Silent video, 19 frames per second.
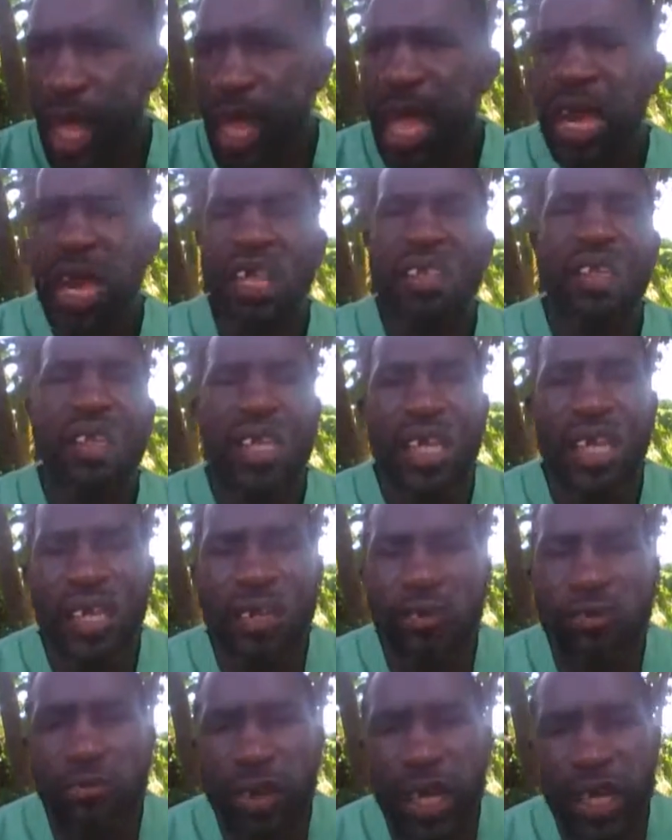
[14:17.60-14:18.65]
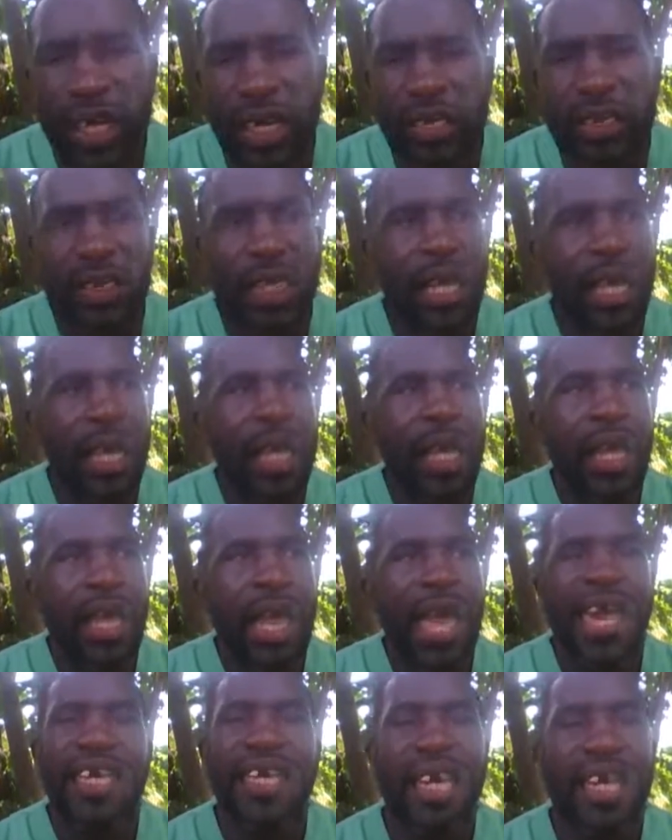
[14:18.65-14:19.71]
a lot of the ingredients
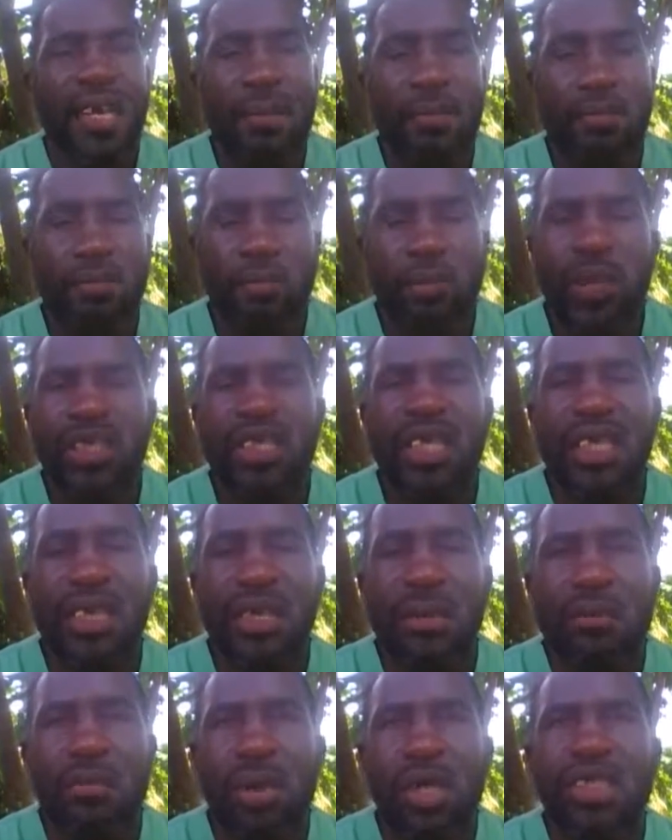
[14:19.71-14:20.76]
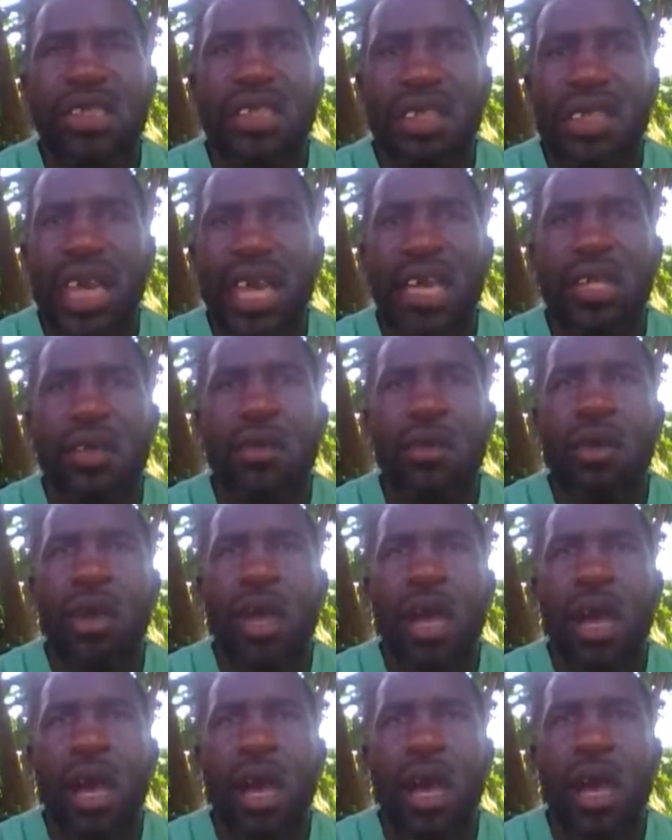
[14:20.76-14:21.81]
I can pretty much tell you
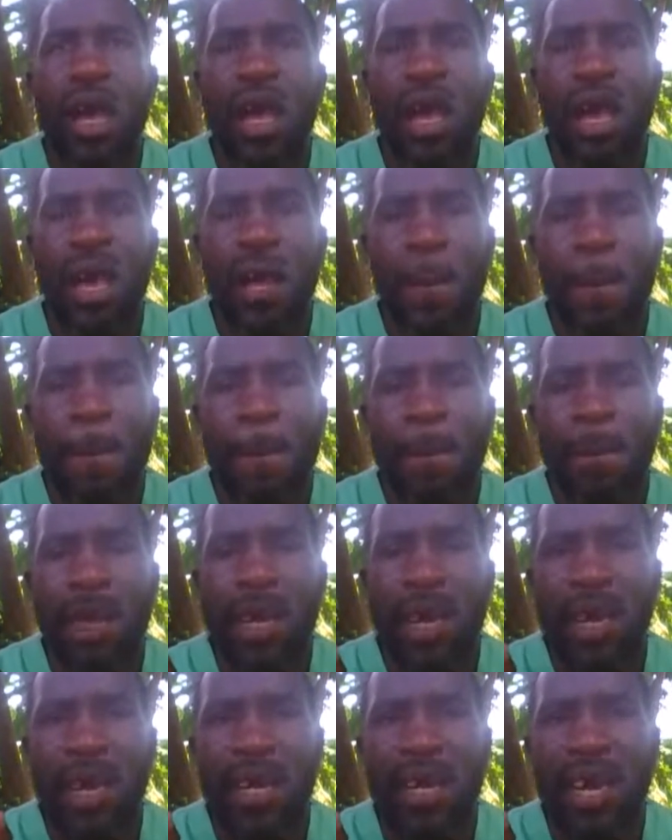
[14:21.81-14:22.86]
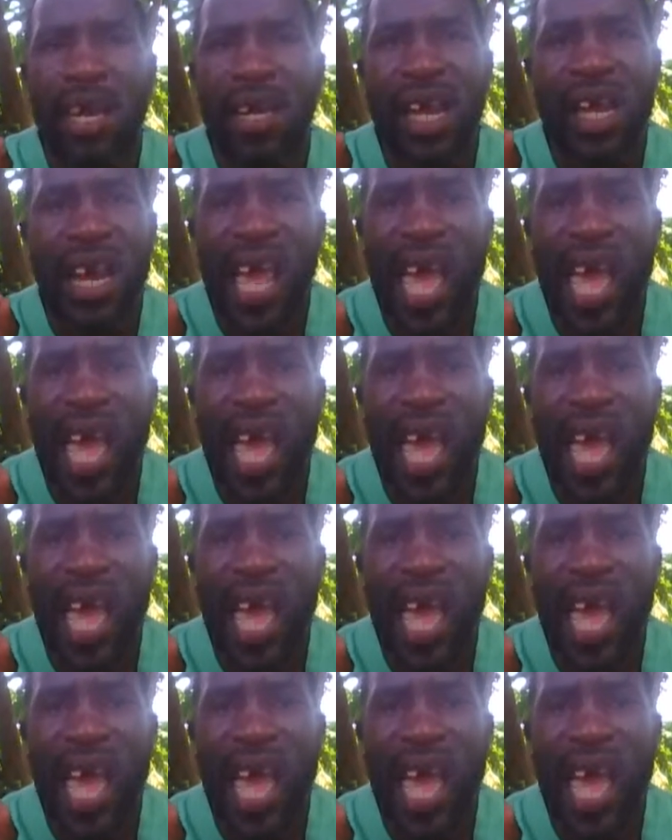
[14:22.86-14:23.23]
on an